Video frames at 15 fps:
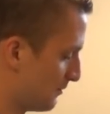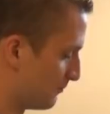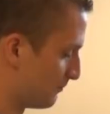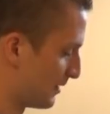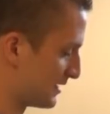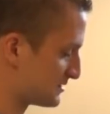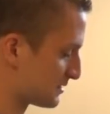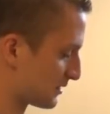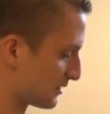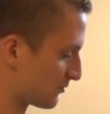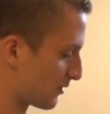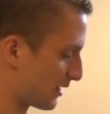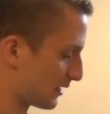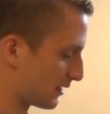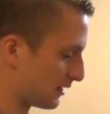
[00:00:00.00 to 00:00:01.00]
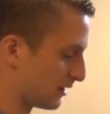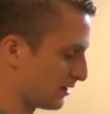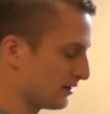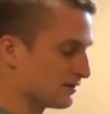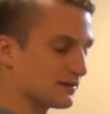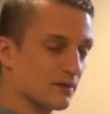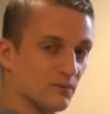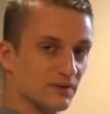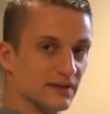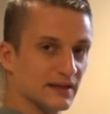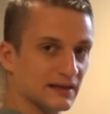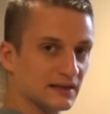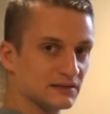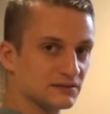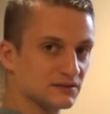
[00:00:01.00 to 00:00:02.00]
basically right here, and then when they
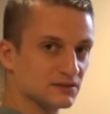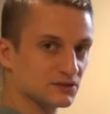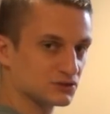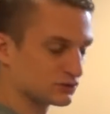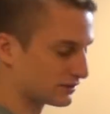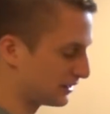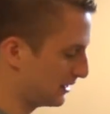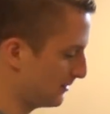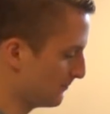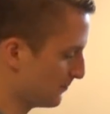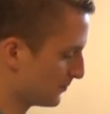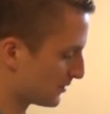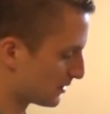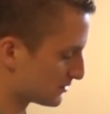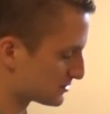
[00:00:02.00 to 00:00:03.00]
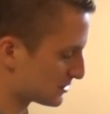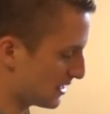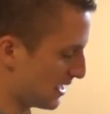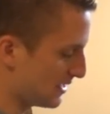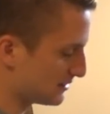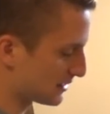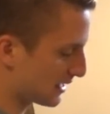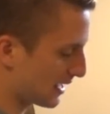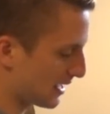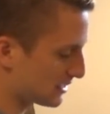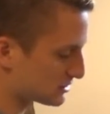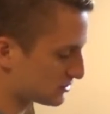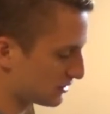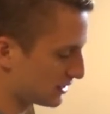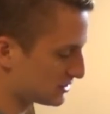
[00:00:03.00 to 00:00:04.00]
get to the tree, they'll slide the
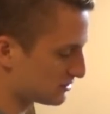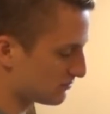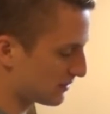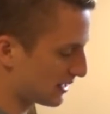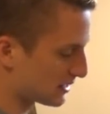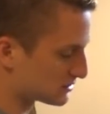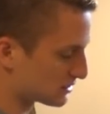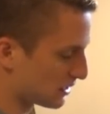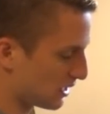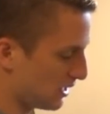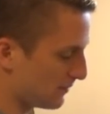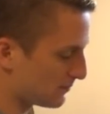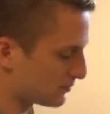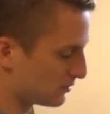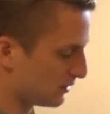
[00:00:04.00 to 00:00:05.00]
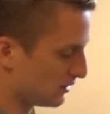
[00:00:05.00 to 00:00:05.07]
castration bands up